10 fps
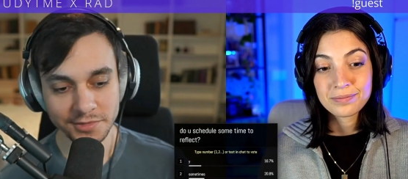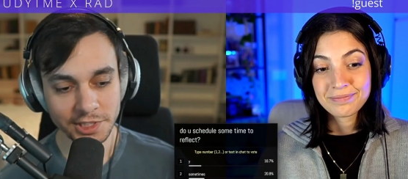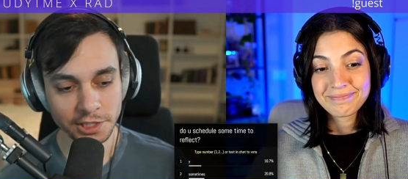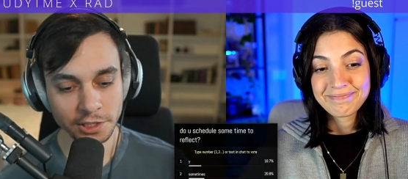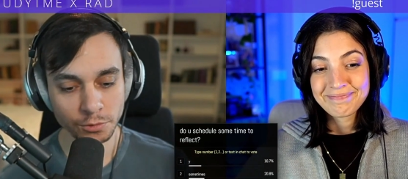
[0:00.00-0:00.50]

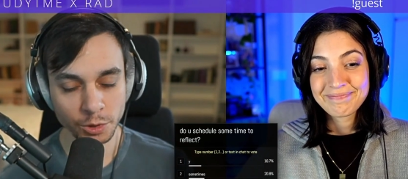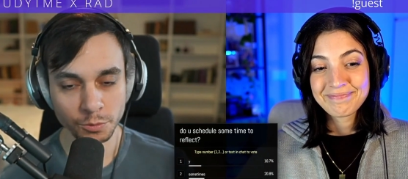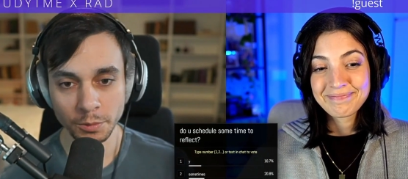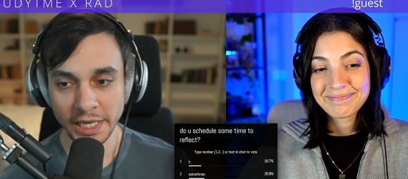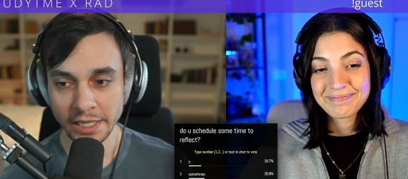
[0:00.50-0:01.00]
Speaker 1: you know, when we
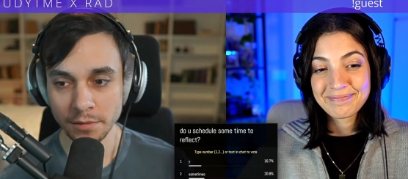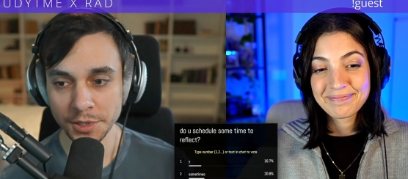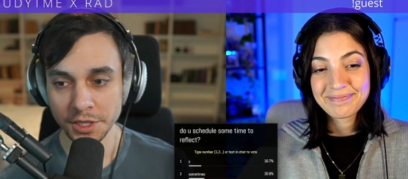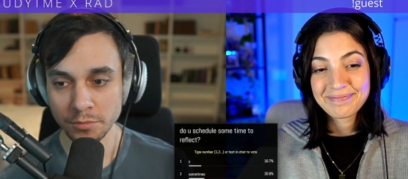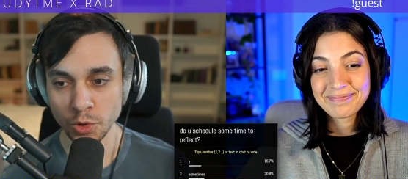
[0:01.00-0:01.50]
wake up in
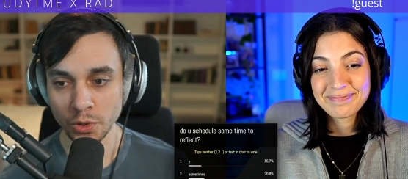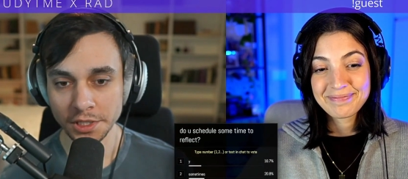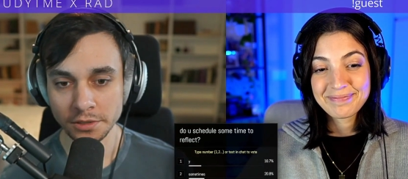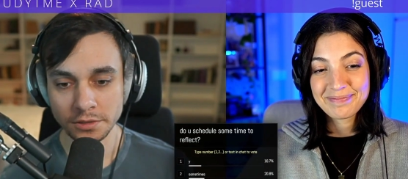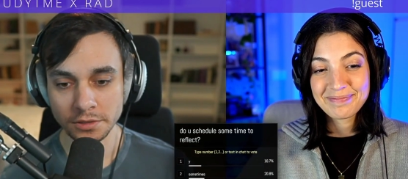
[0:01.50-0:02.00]
the
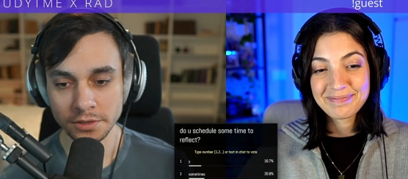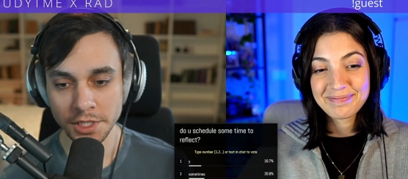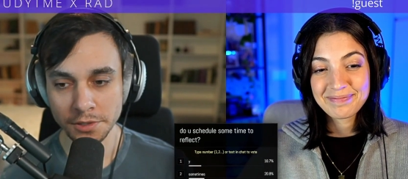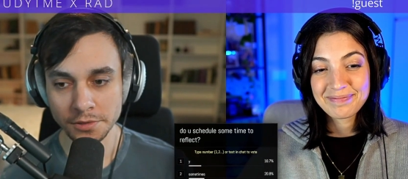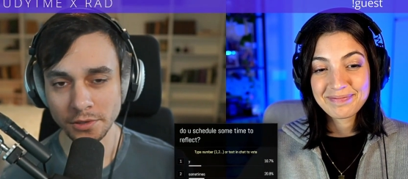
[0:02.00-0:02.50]
morning,
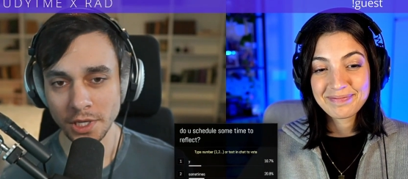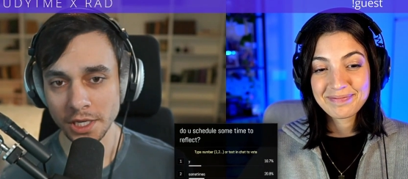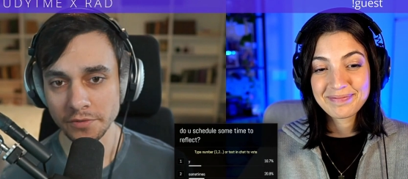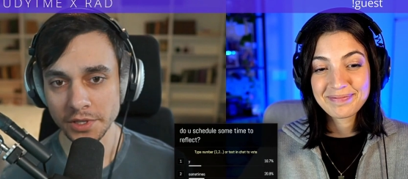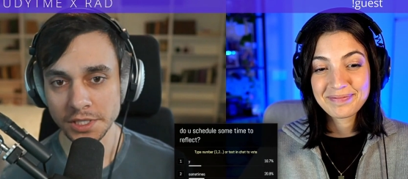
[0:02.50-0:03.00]
there is a lot
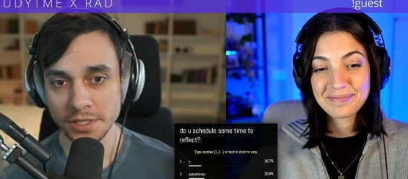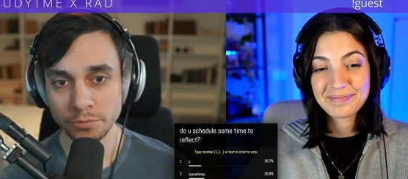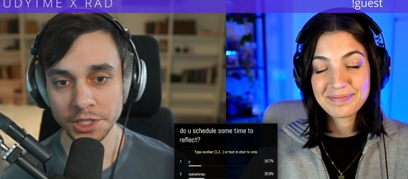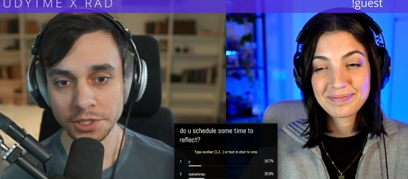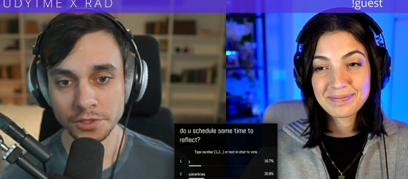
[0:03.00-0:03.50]
of things that
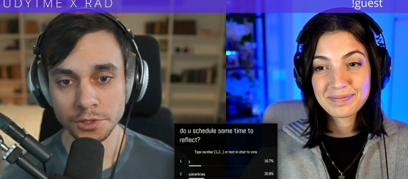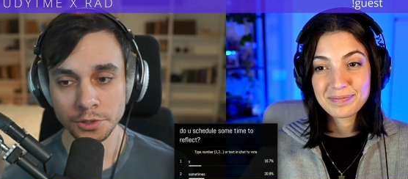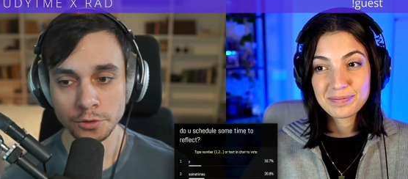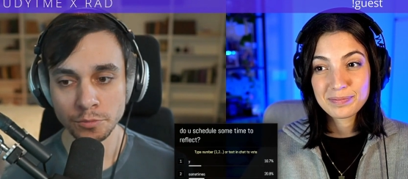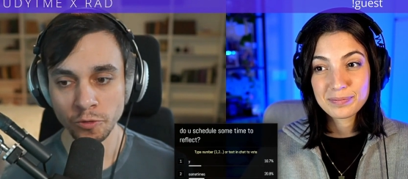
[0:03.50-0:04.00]
we can
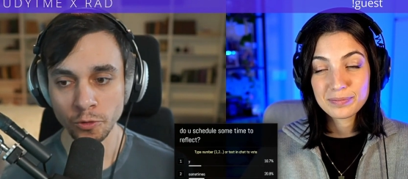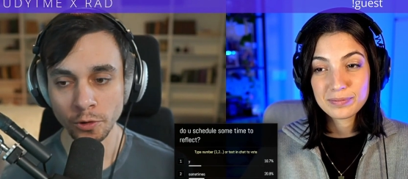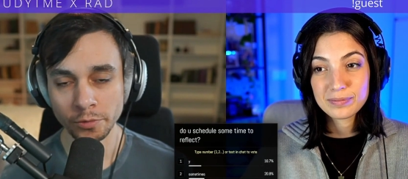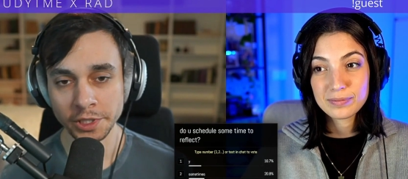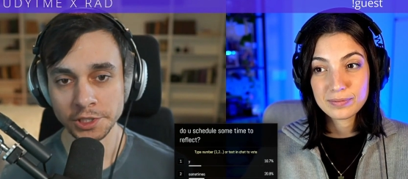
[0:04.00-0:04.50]
do before
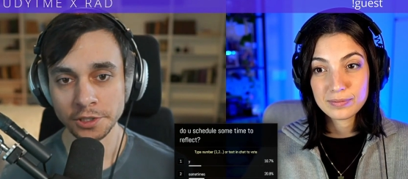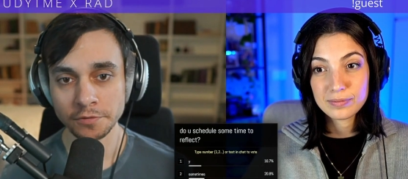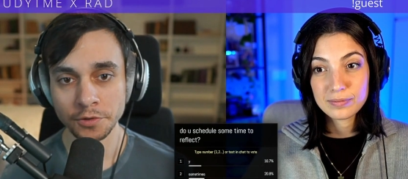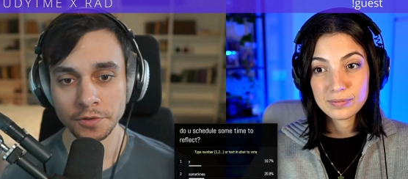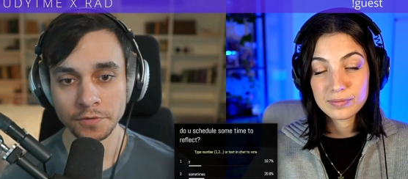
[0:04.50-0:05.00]
reaching
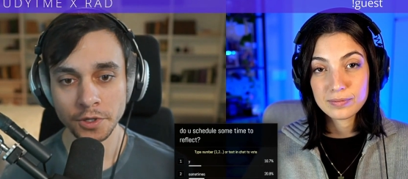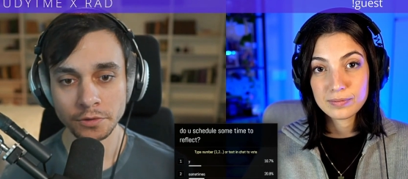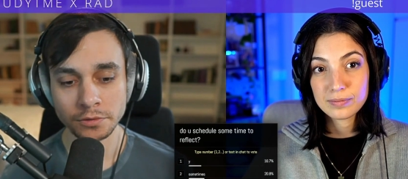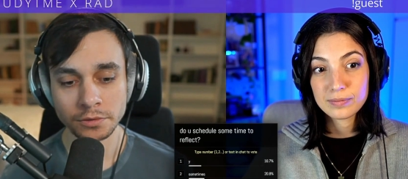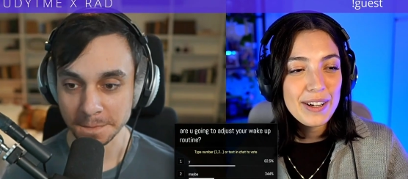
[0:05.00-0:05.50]
for the
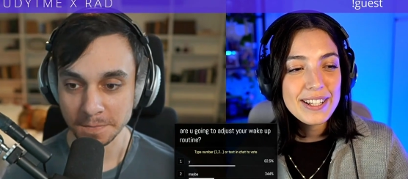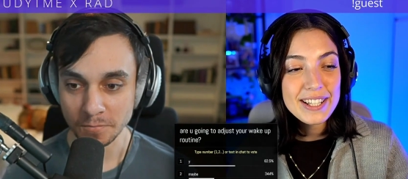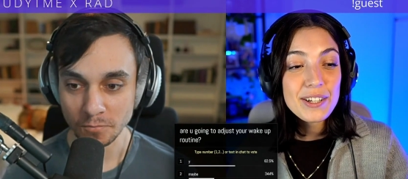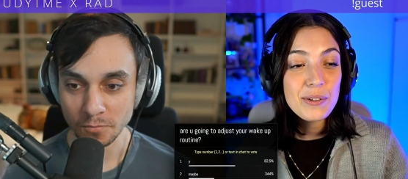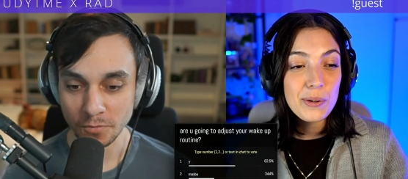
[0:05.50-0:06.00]
phone.
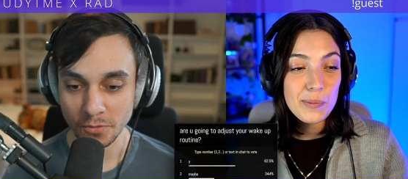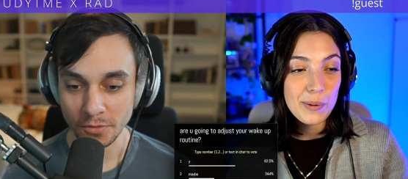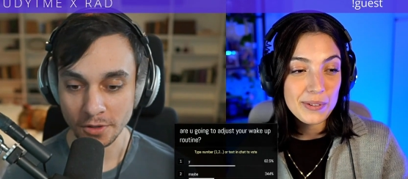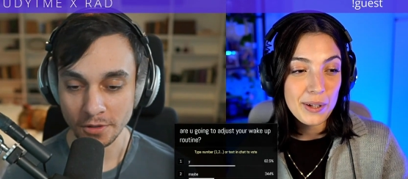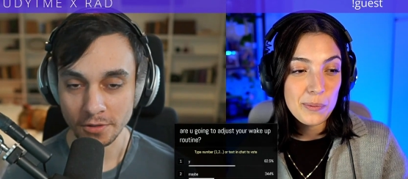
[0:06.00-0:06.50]
Speaker 2: Is it
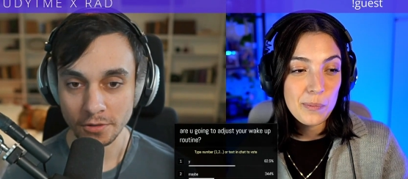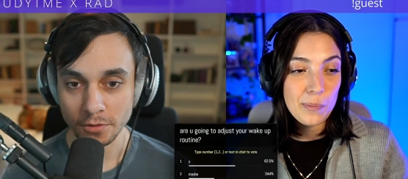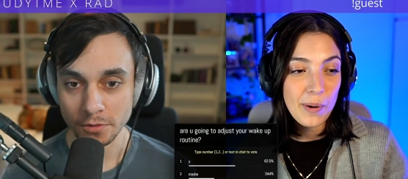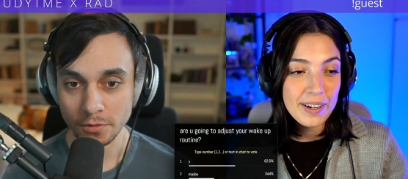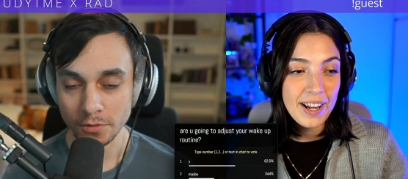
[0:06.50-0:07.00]
normal that
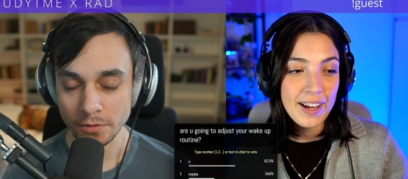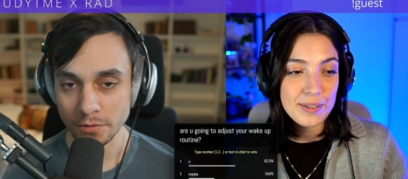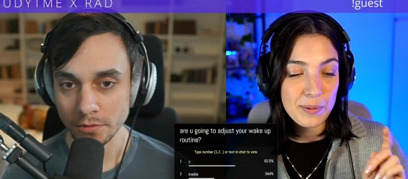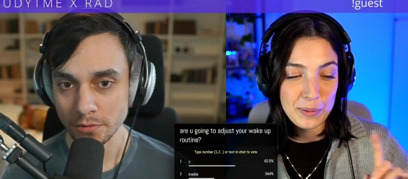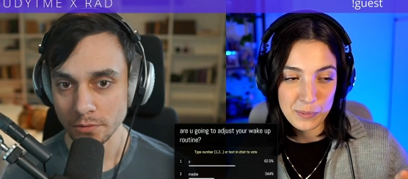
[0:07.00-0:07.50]
one
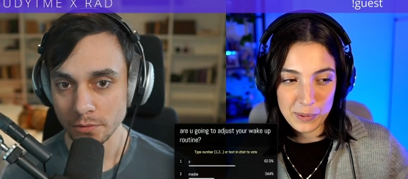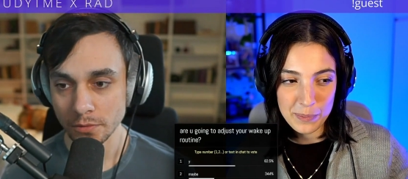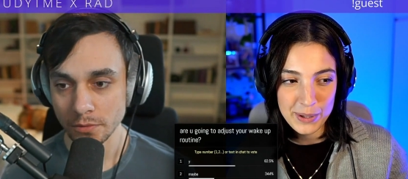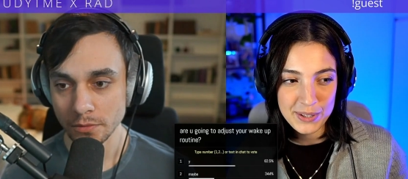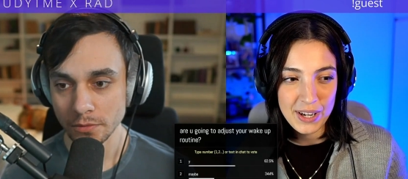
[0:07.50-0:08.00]
ha- the one,
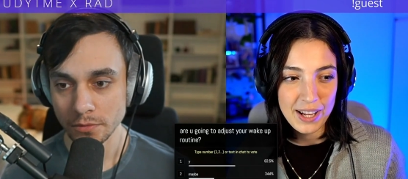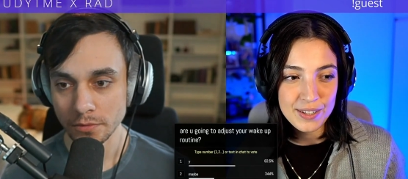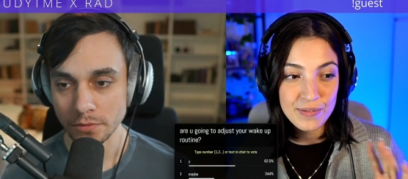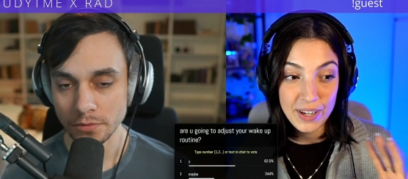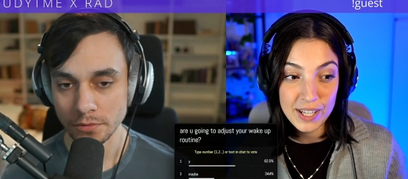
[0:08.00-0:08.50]
one person
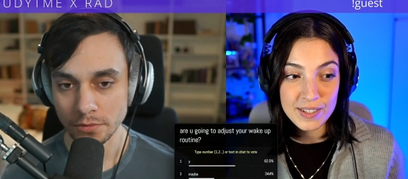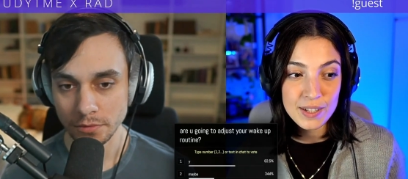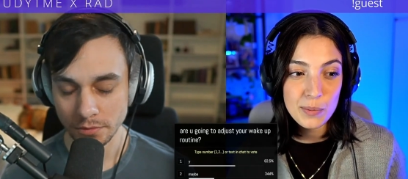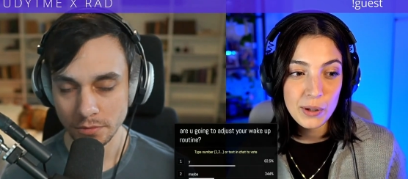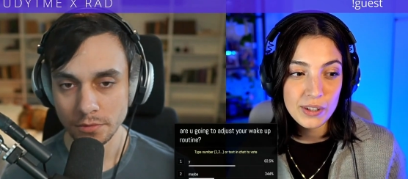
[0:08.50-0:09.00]
has
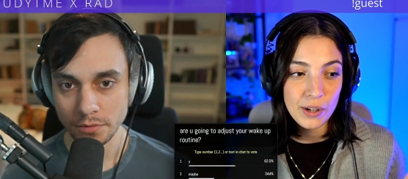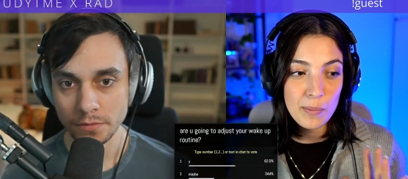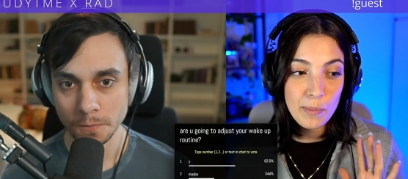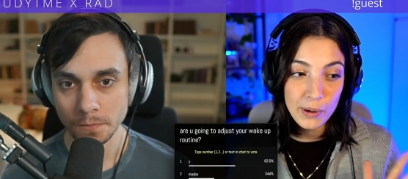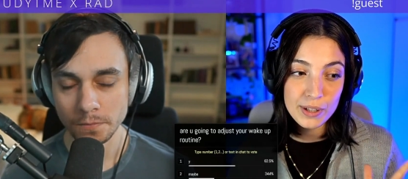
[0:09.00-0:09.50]
phases where
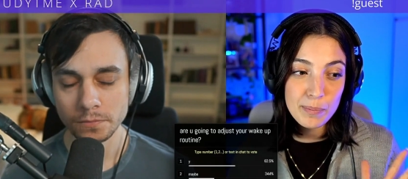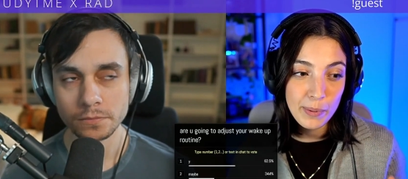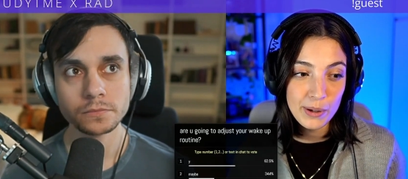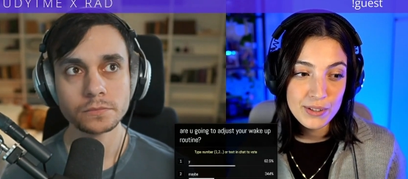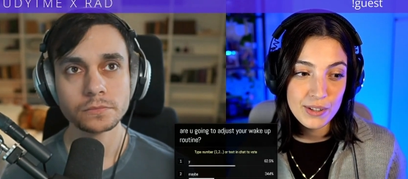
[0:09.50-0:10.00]
they're a morning
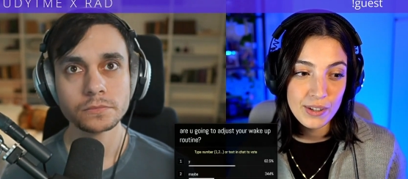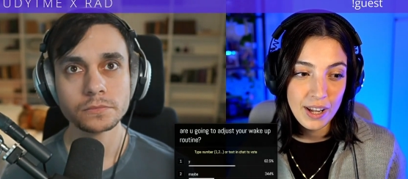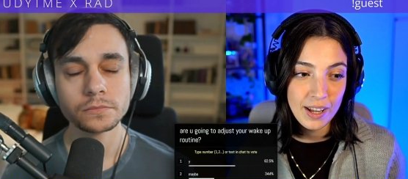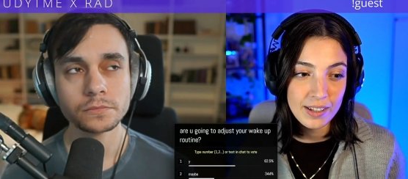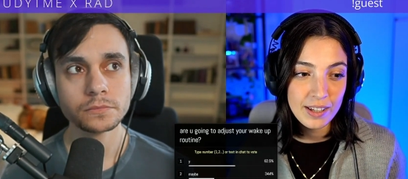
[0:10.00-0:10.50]
person
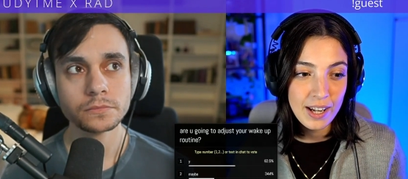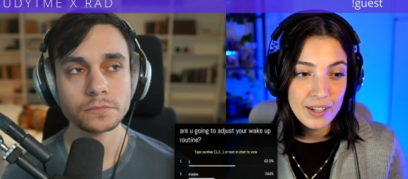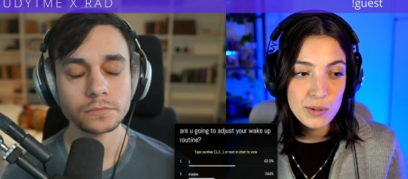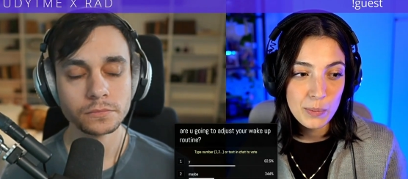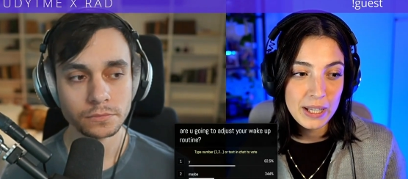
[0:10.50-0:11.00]
and the
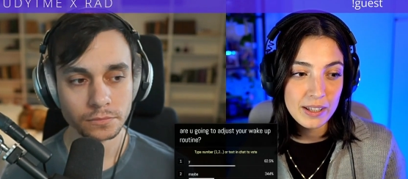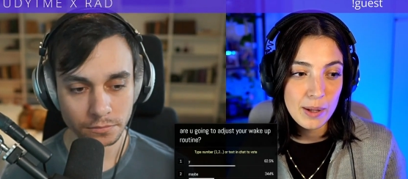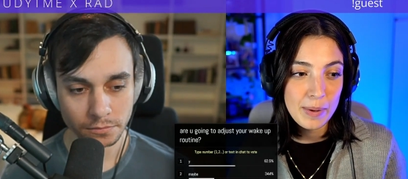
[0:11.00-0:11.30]
next week they